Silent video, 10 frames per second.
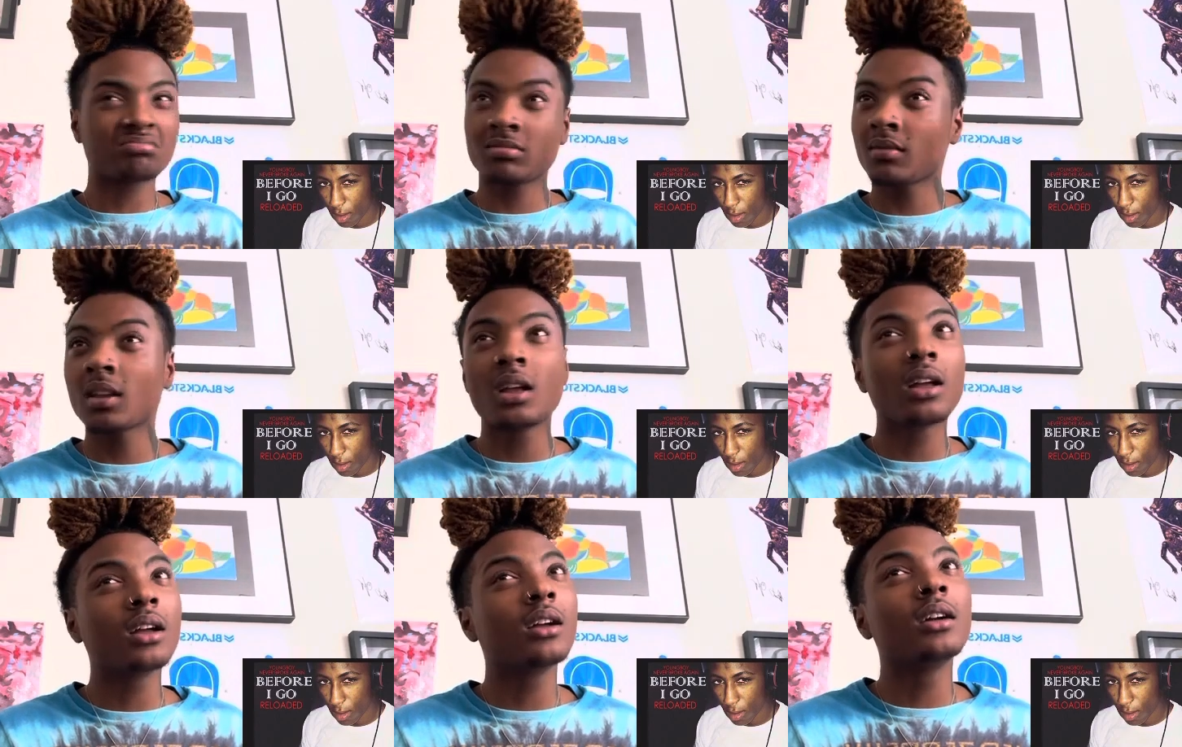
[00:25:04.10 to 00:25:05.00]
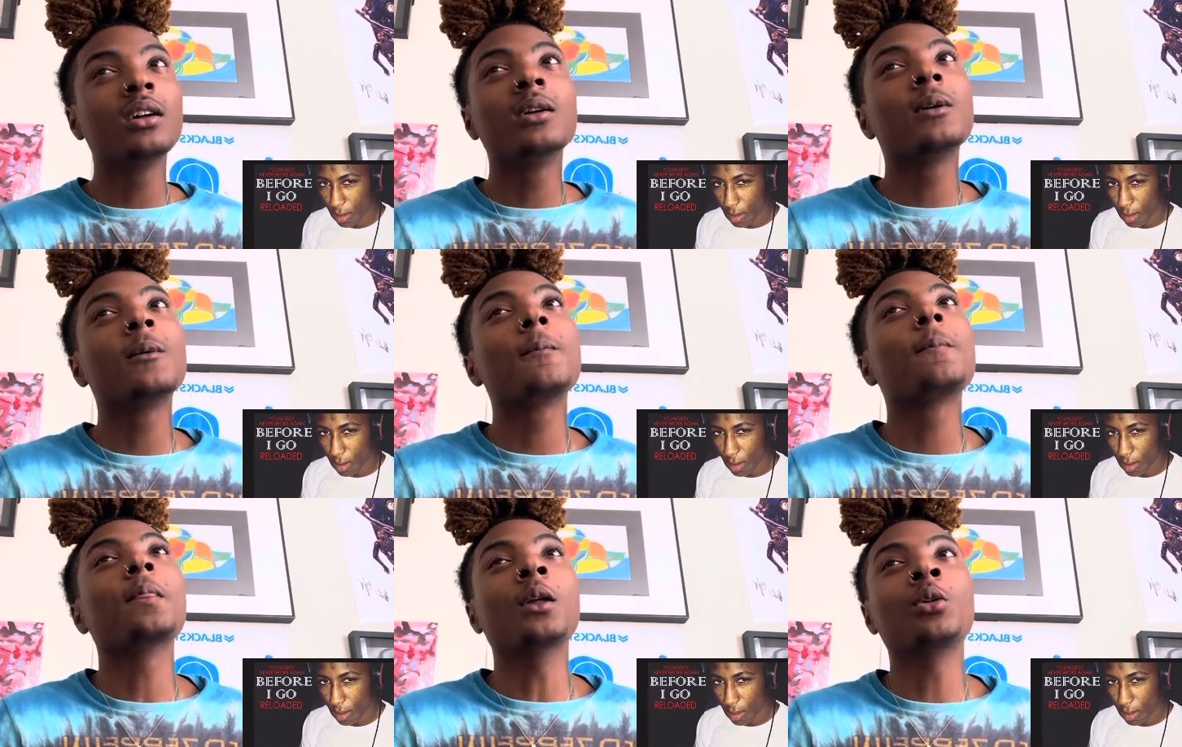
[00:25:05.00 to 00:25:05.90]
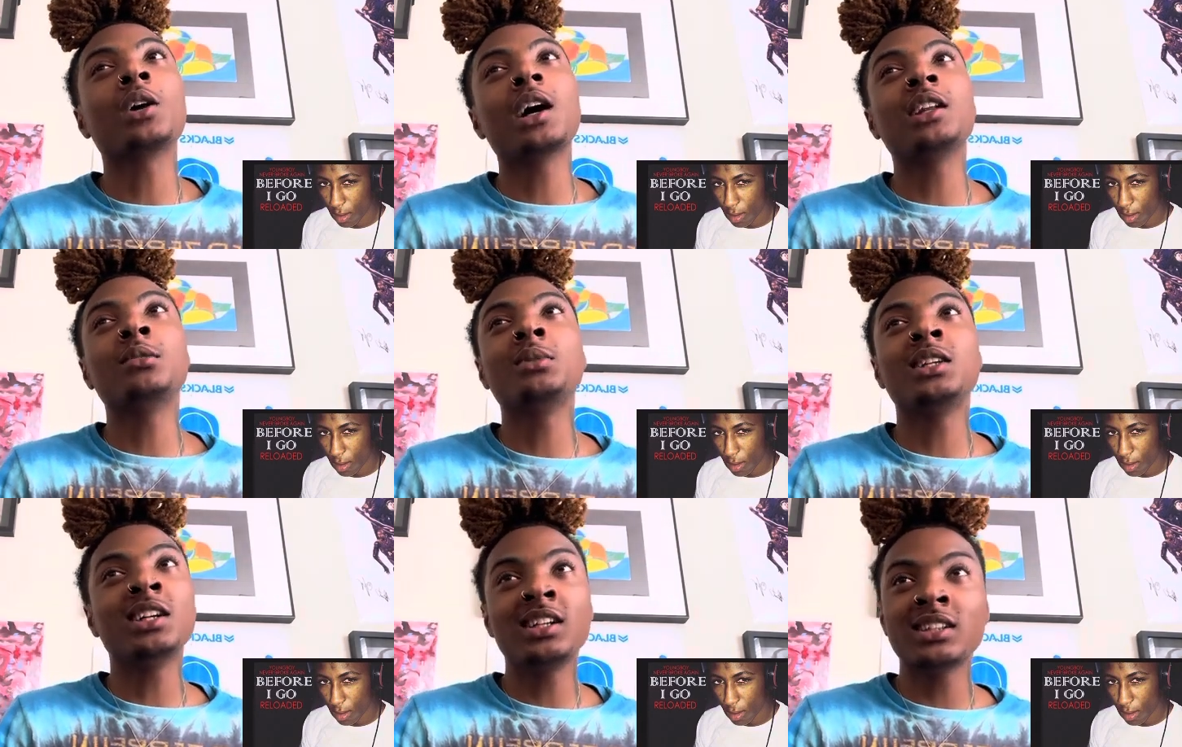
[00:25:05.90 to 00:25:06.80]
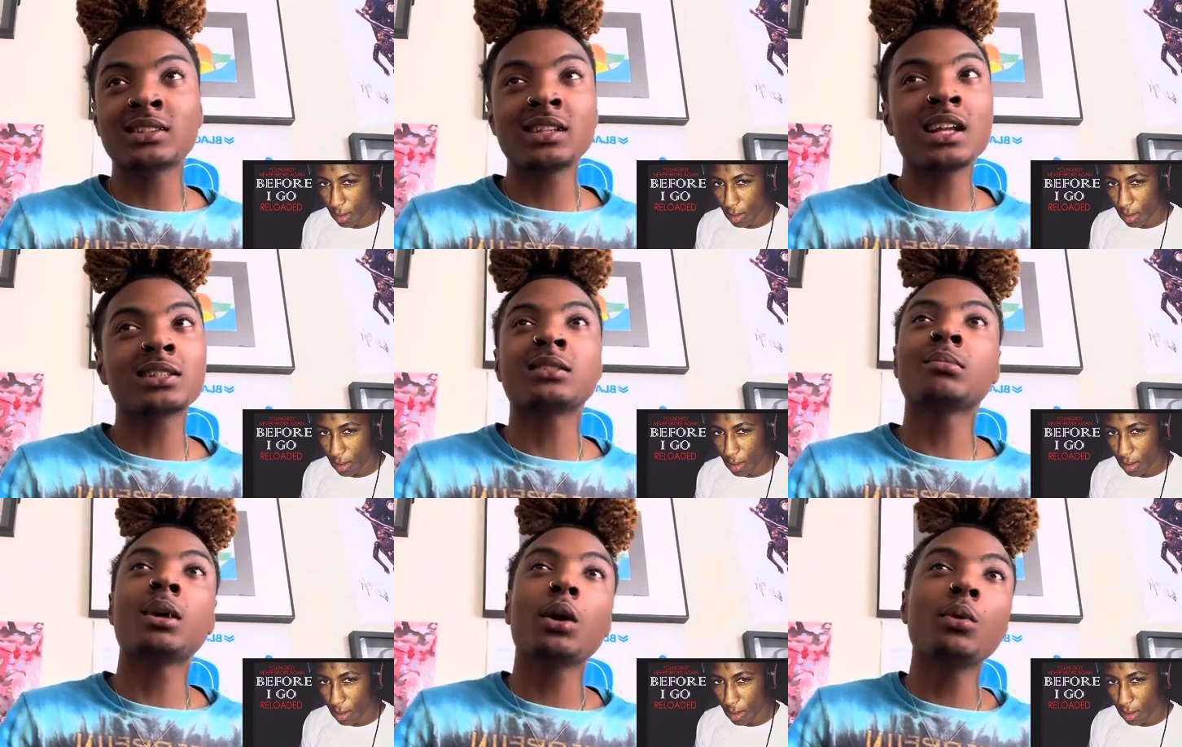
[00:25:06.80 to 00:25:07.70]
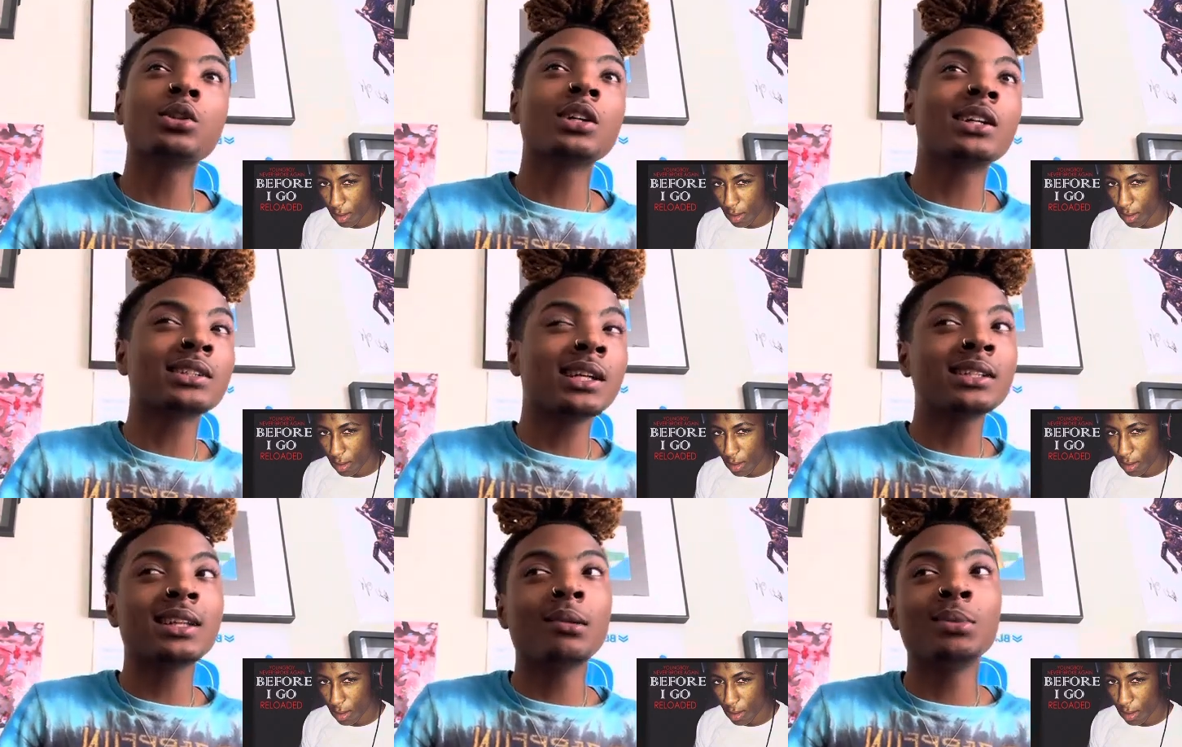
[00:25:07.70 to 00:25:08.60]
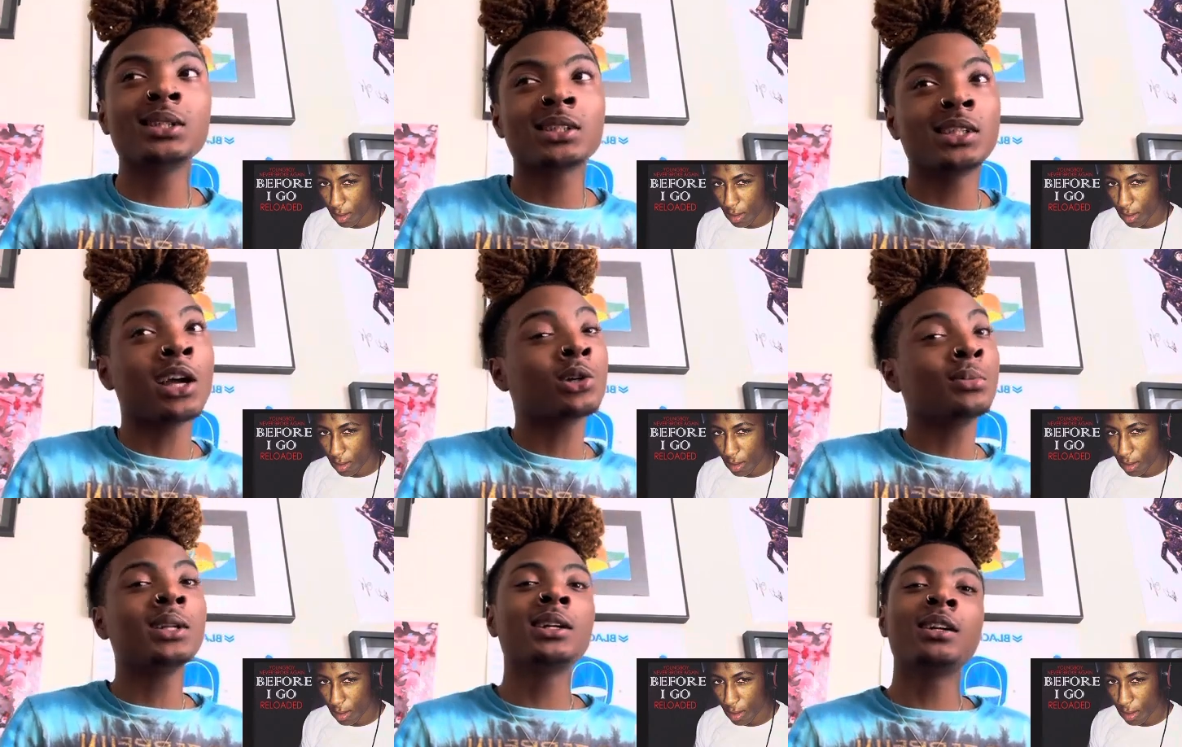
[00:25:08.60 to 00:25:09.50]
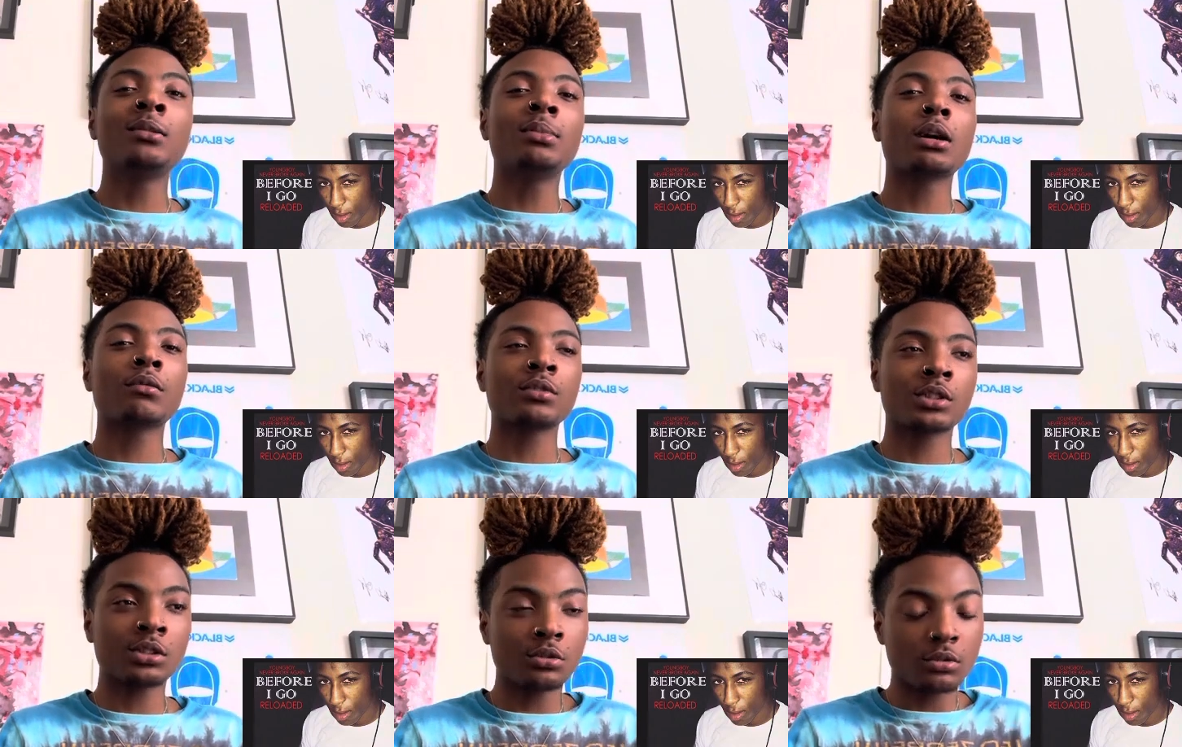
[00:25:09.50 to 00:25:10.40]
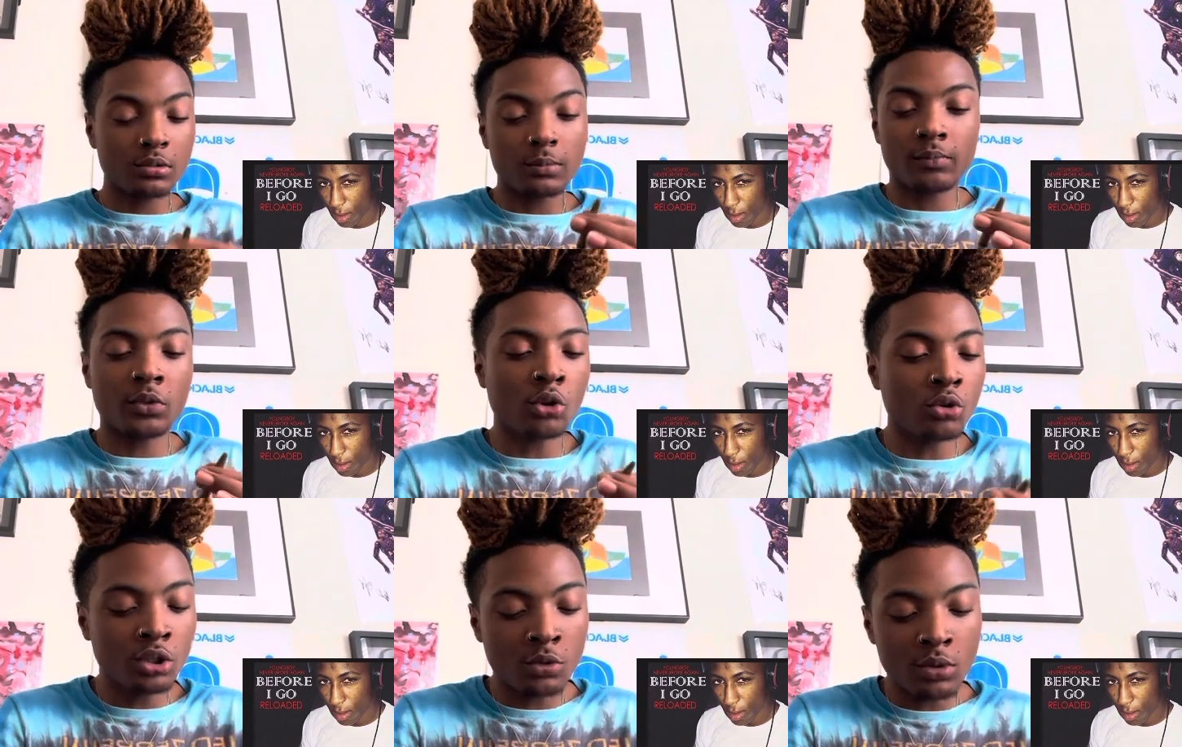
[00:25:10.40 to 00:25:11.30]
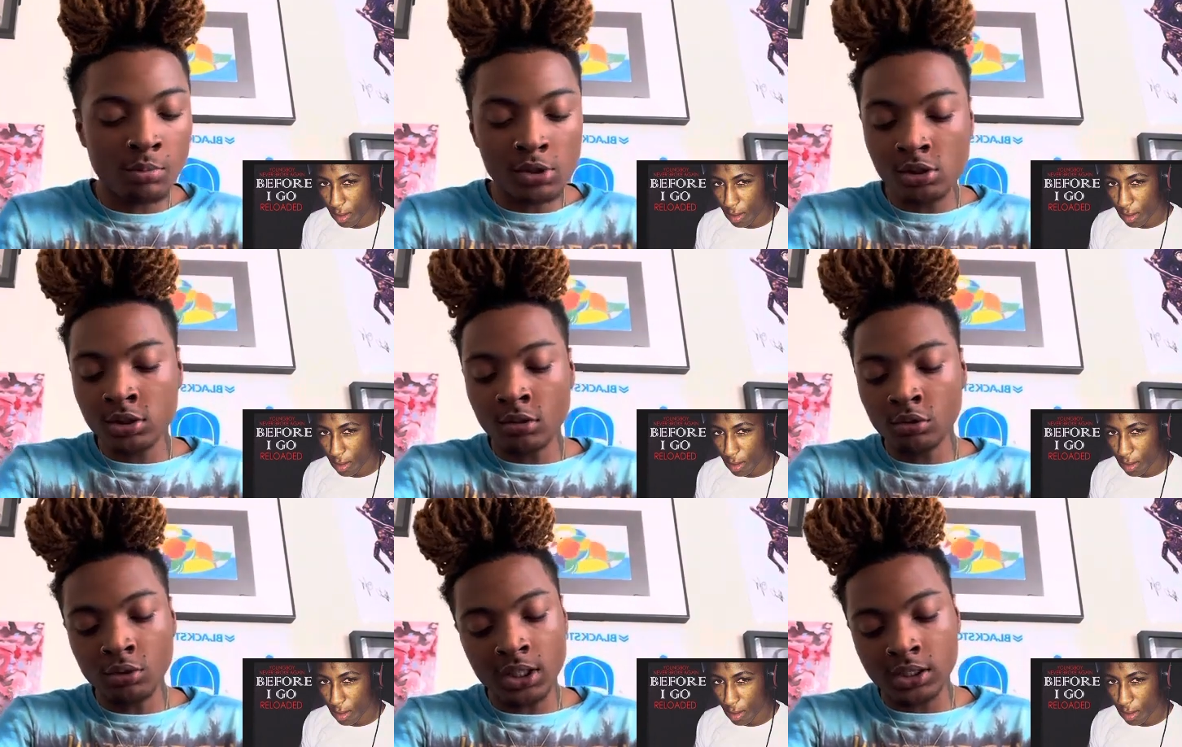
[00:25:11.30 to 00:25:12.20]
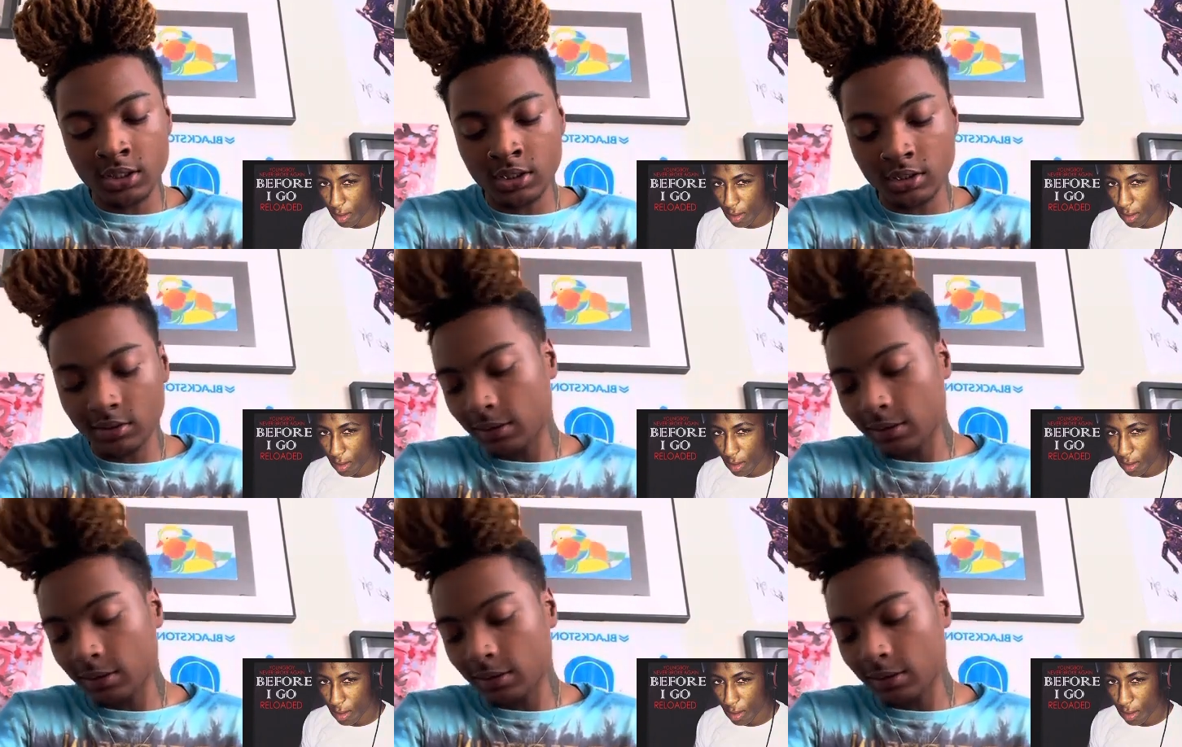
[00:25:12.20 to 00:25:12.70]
Speaker 1: don't spare him, you know. Don't goddamn be damn nigga snatch, cause somebody will try to snatch that bitch. Y'all gonna be in a gun battle for sure. You don't even wanna put yourself through that shit.